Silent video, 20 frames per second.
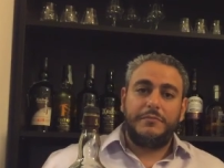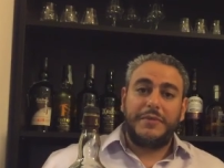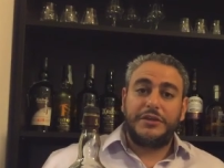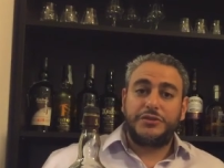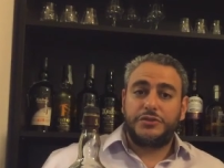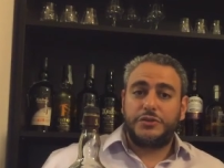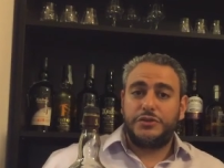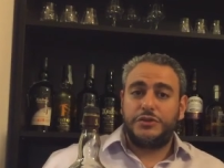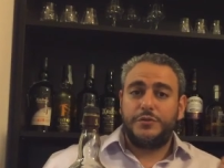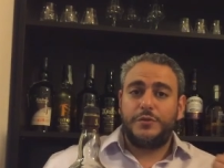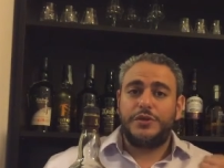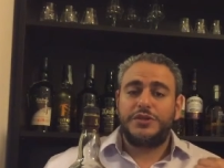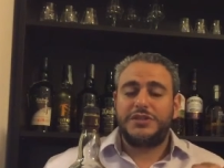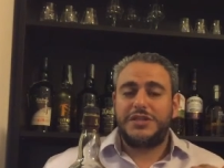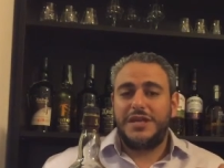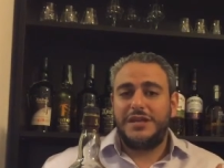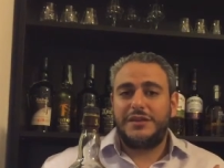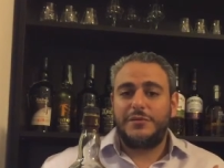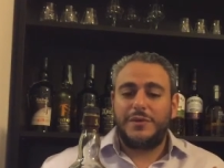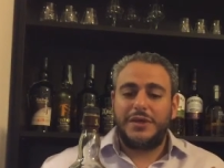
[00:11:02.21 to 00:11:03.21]
Make sure you watch
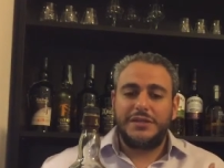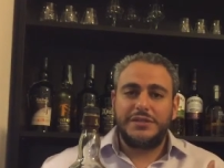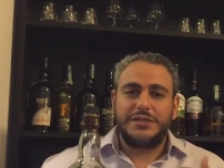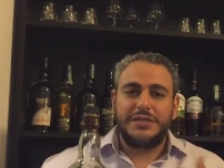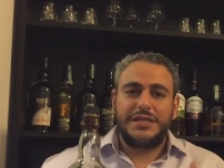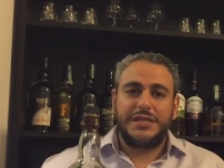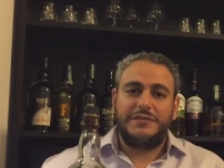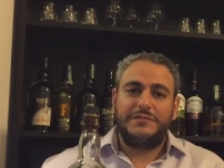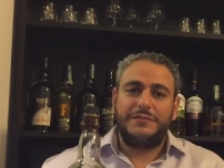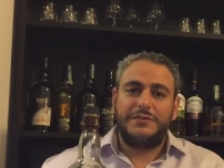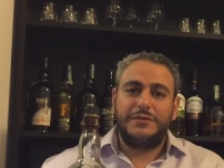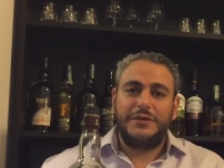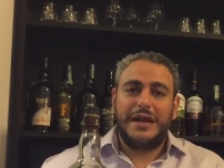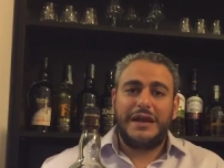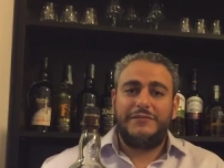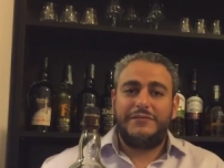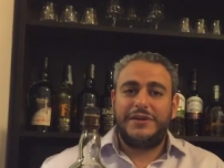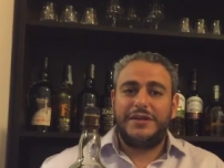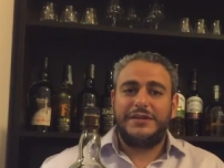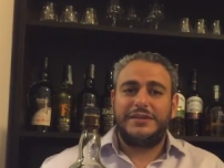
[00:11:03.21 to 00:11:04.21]
the other ones, and if you
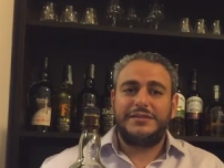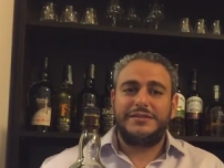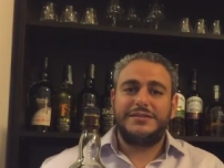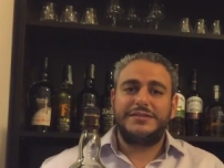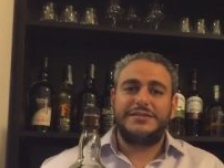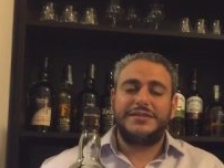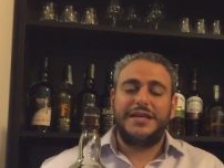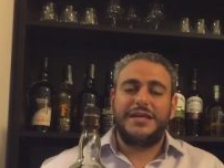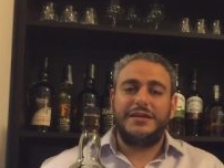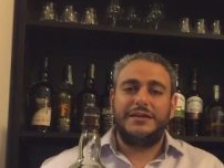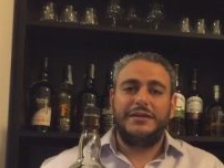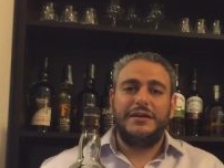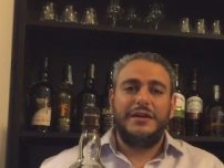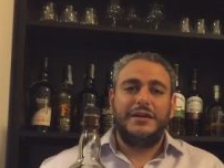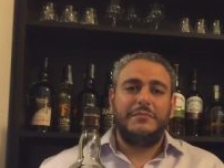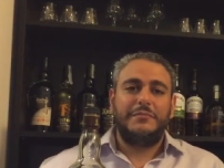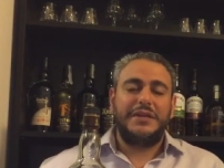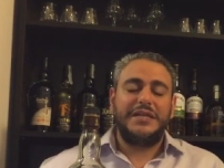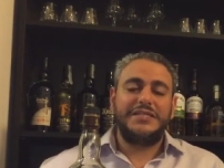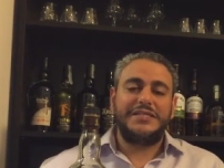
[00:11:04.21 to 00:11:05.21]
have anything to say,
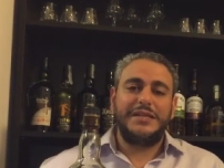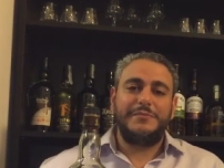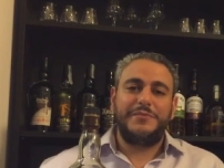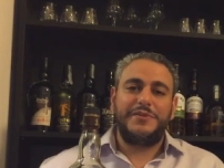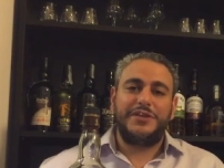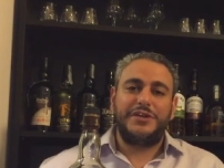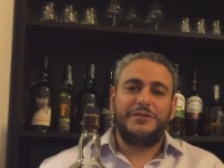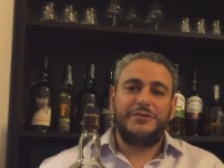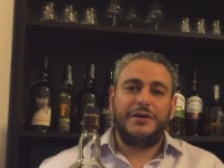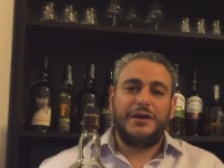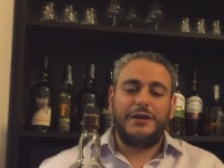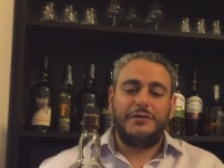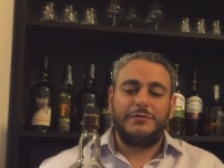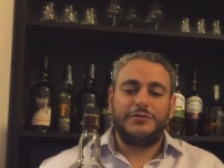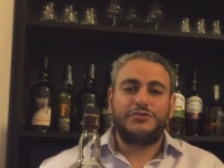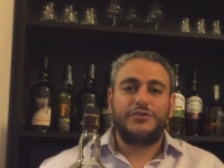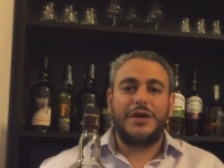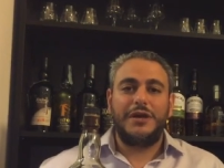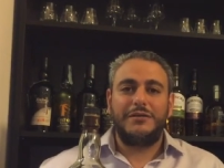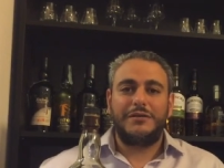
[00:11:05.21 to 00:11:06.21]
please let me know. I
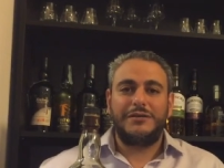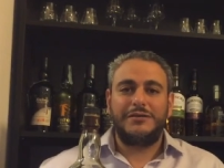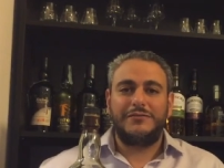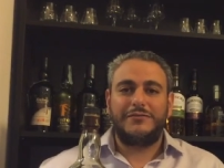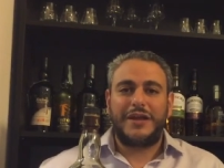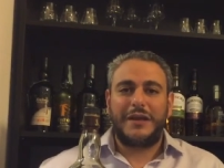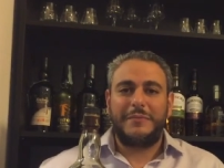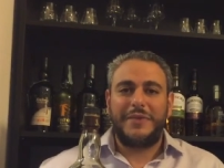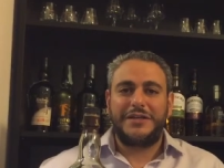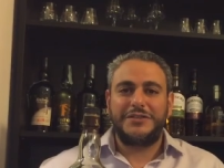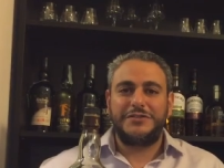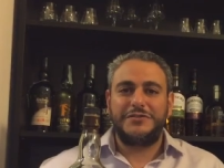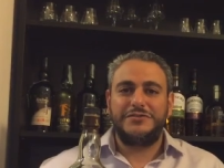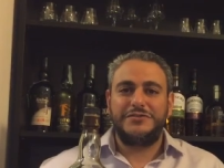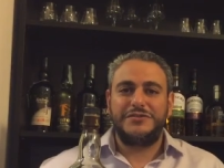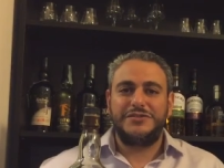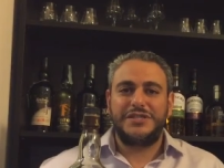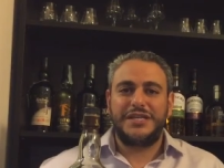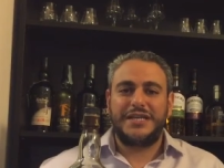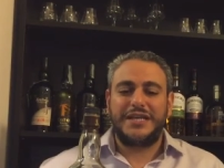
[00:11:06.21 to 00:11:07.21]
will try and get back to you as
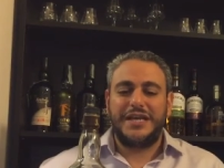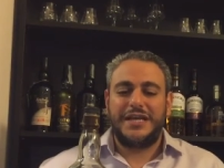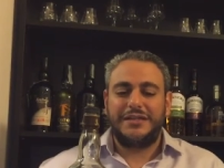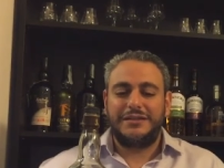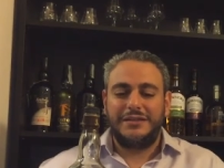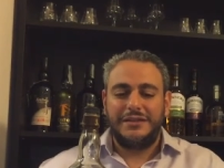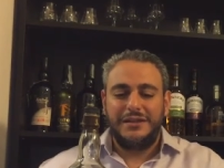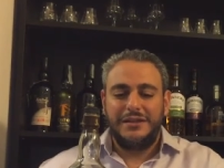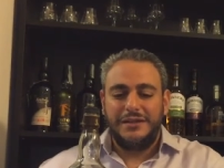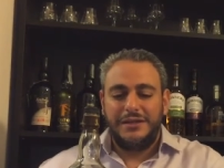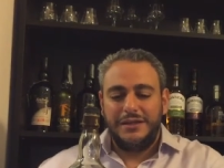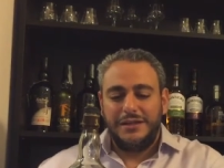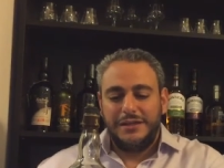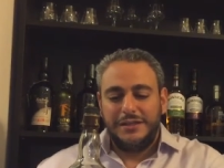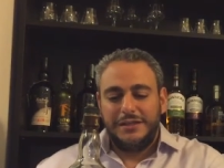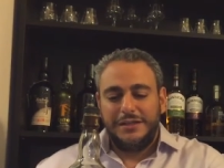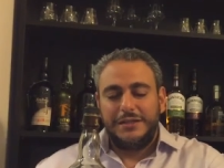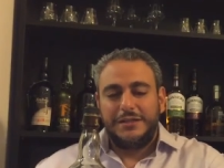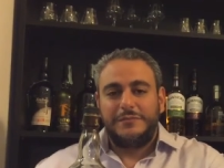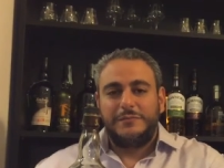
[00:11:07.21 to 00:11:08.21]
soon as I can.
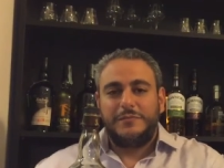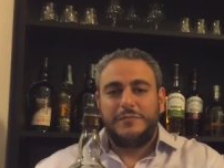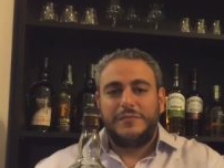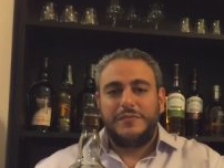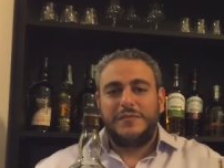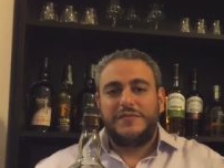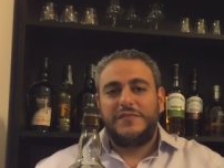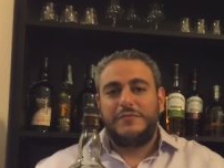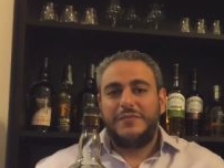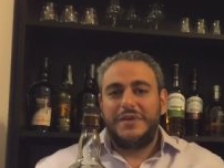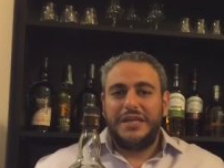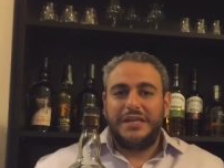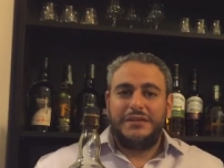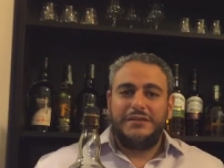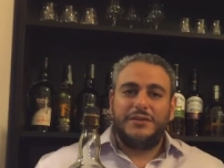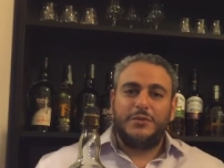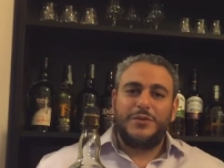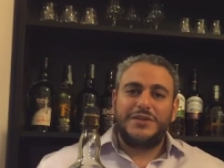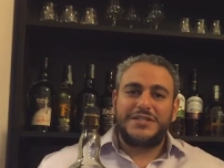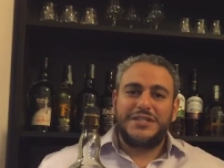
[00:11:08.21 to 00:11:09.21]
For
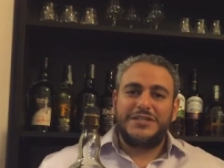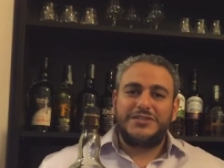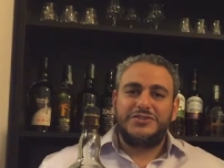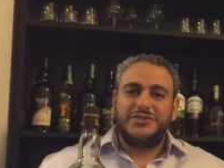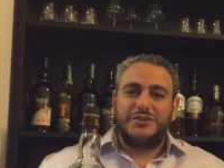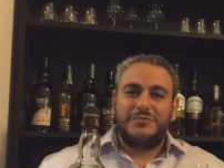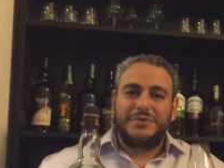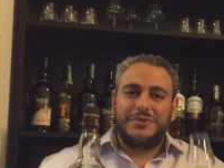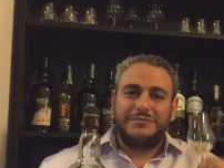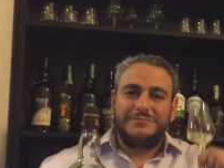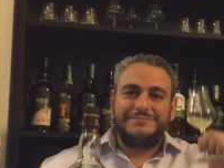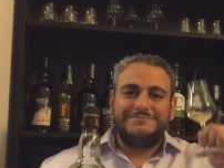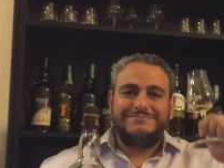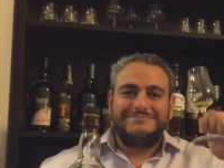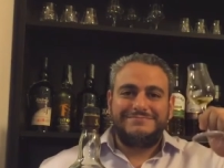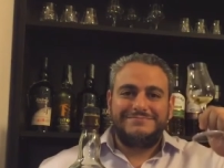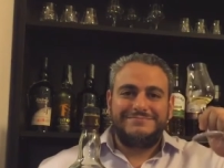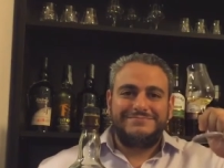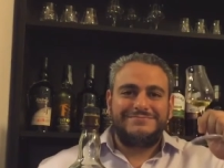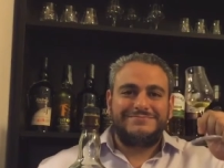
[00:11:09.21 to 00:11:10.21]
me, the Whiskey Snob,
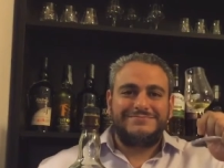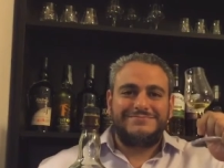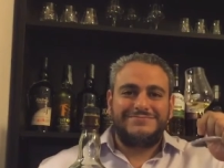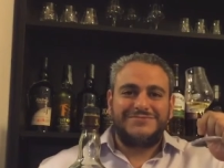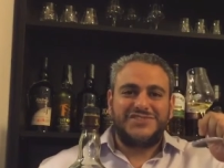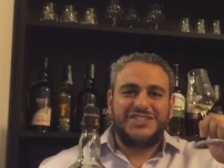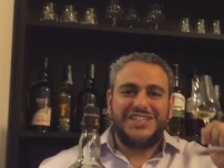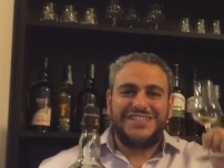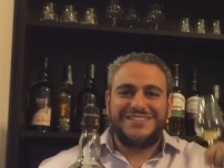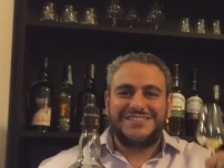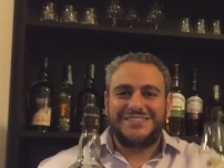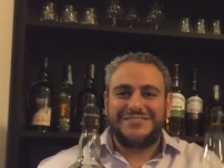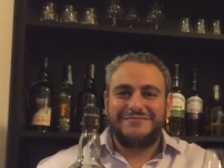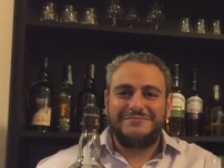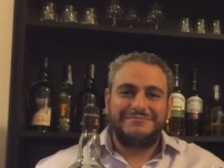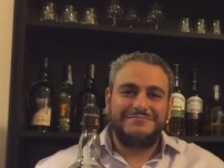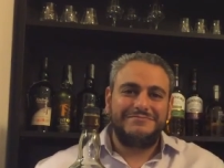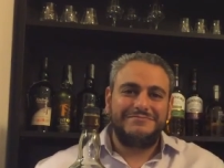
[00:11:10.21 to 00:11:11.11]
cheers.